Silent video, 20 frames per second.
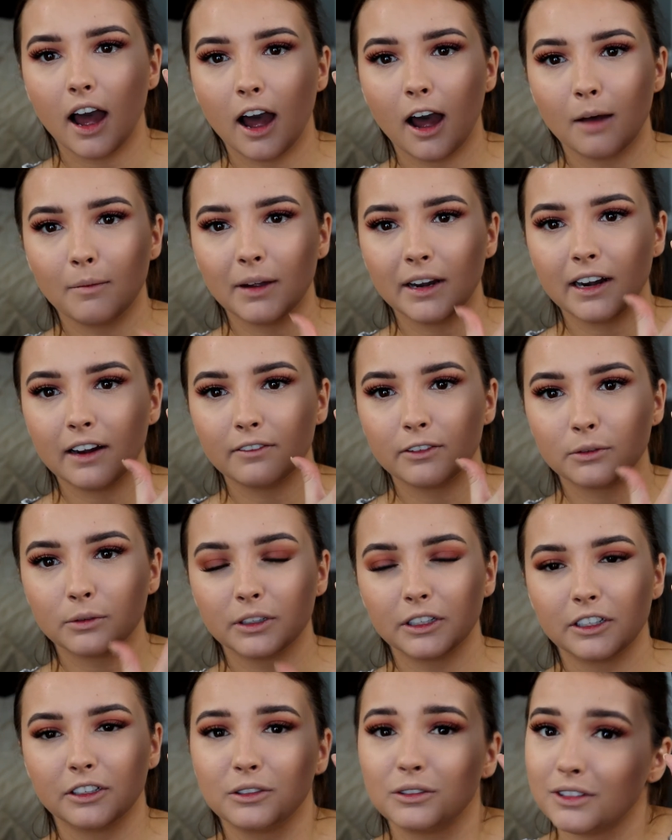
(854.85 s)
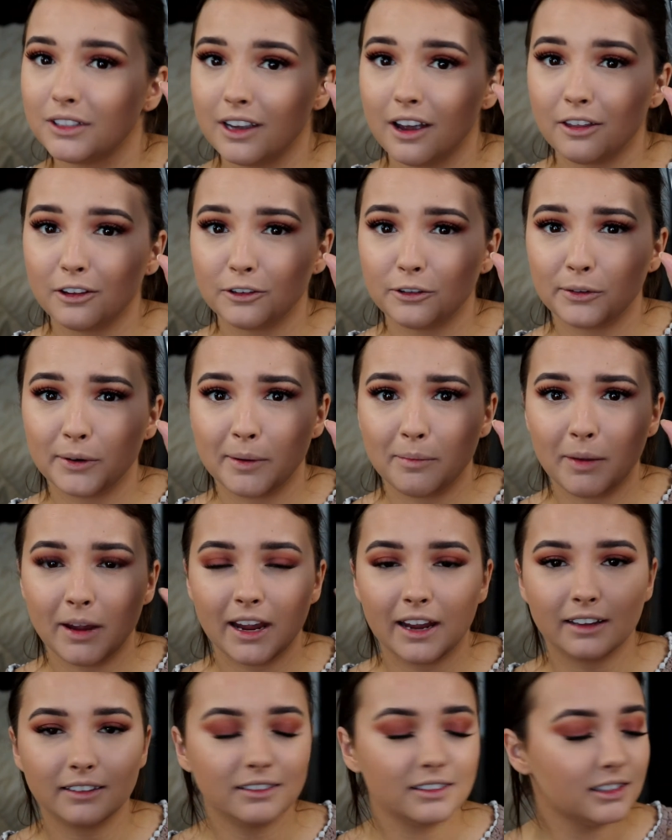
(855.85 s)
I never really use the other 3
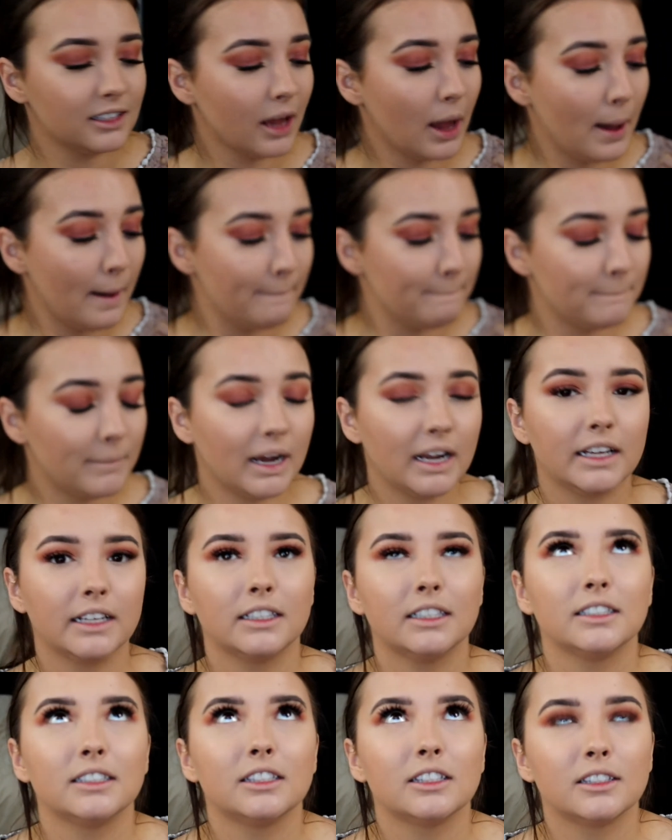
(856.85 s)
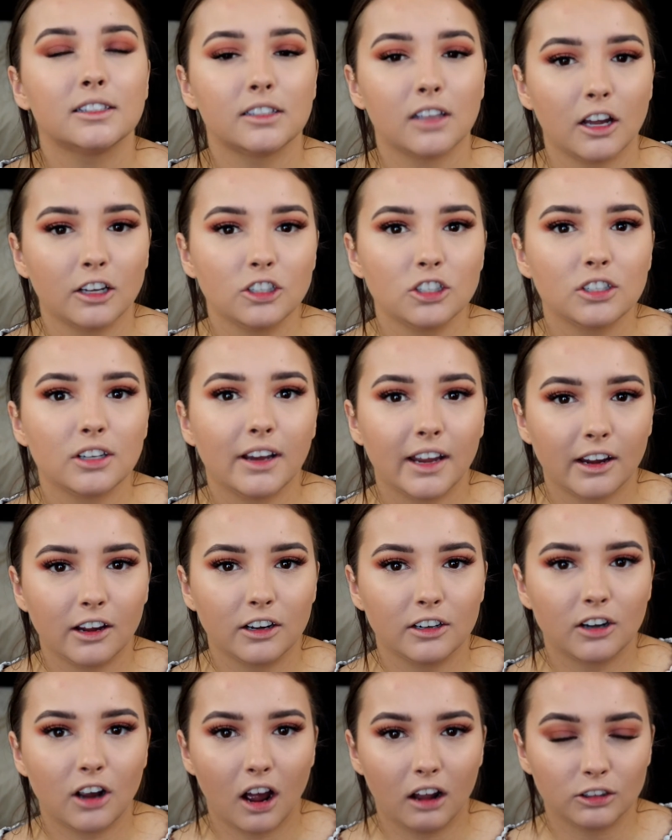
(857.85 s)
pans, but it is such a
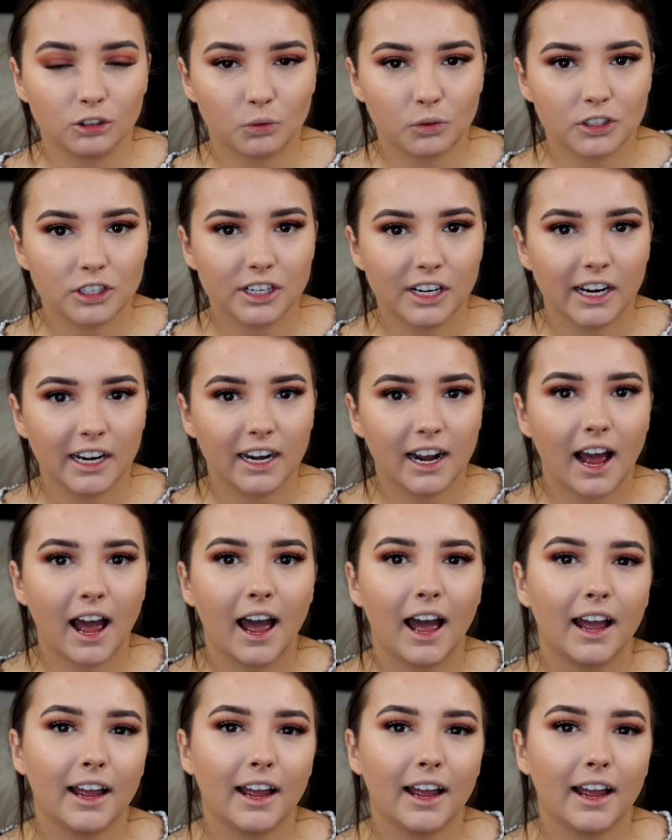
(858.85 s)
good contour shade.